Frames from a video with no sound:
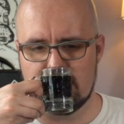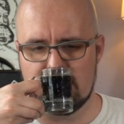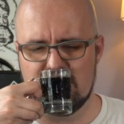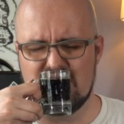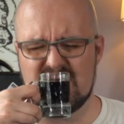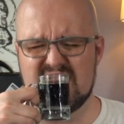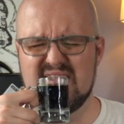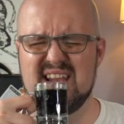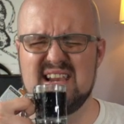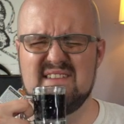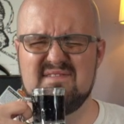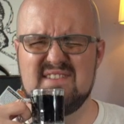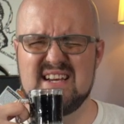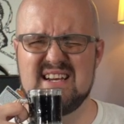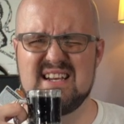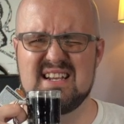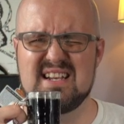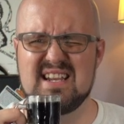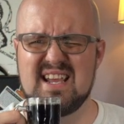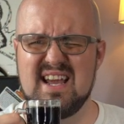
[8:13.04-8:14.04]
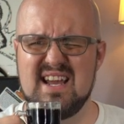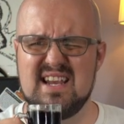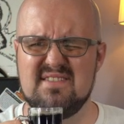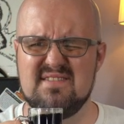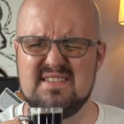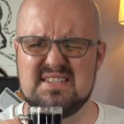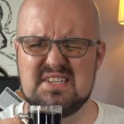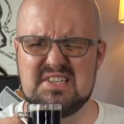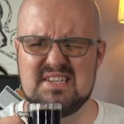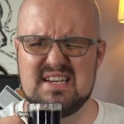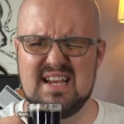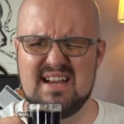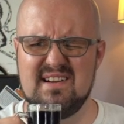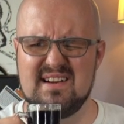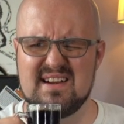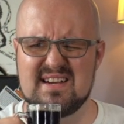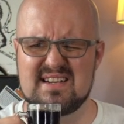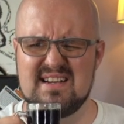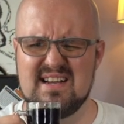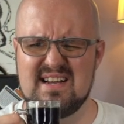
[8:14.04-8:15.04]
But kind of a
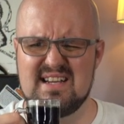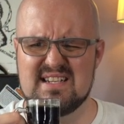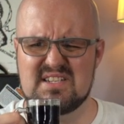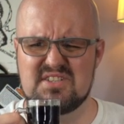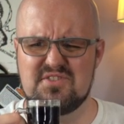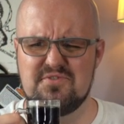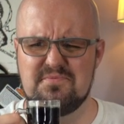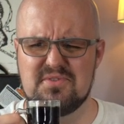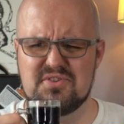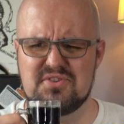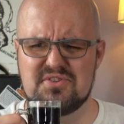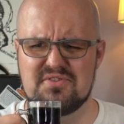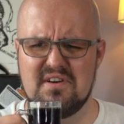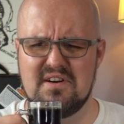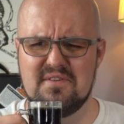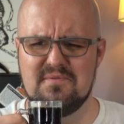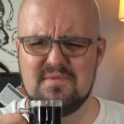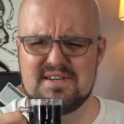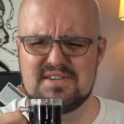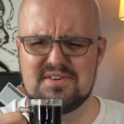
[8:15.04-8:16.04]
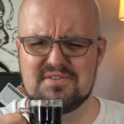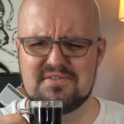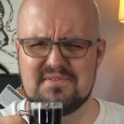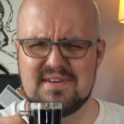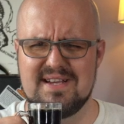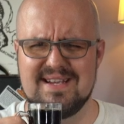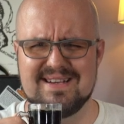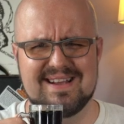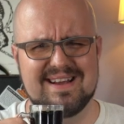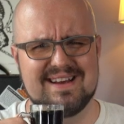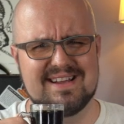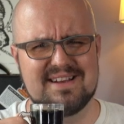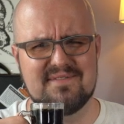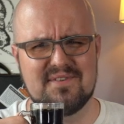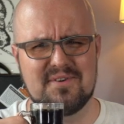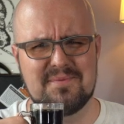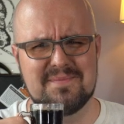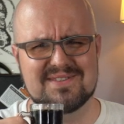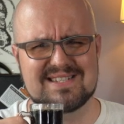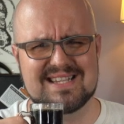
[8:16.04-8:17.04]
generic, not super strong wintergreen, kind of
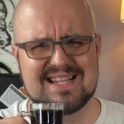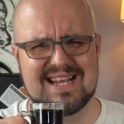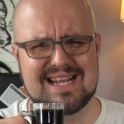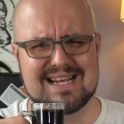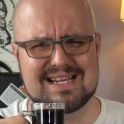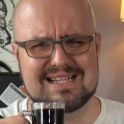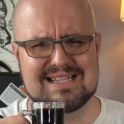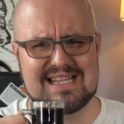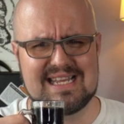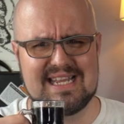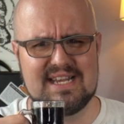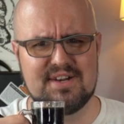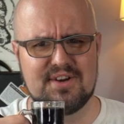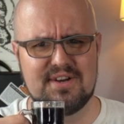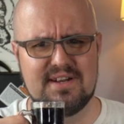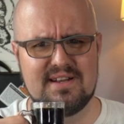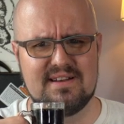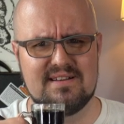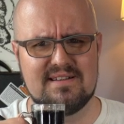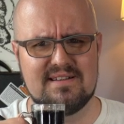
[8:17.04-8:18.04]
almost like a cleaner.